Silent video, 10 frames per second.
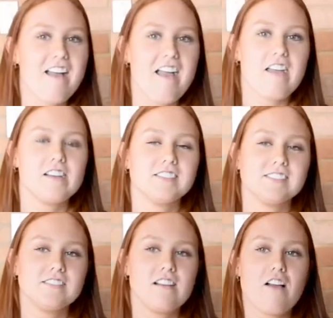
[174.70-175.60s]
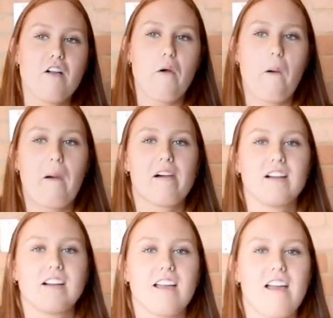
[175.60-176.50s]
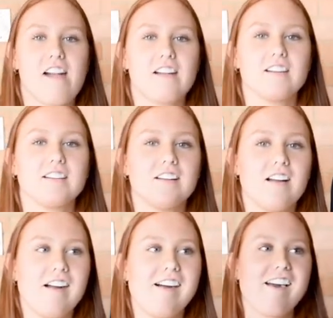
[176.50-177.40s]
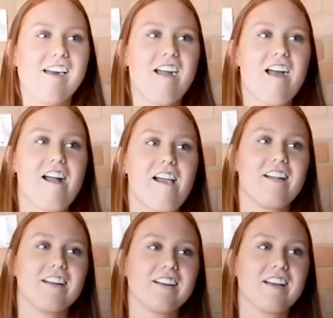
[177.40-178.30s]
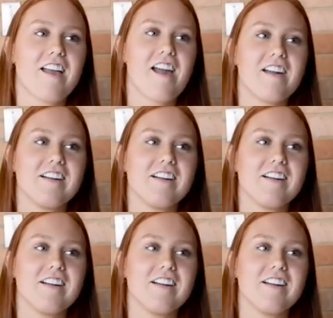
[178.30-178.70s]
The person shown says nothing.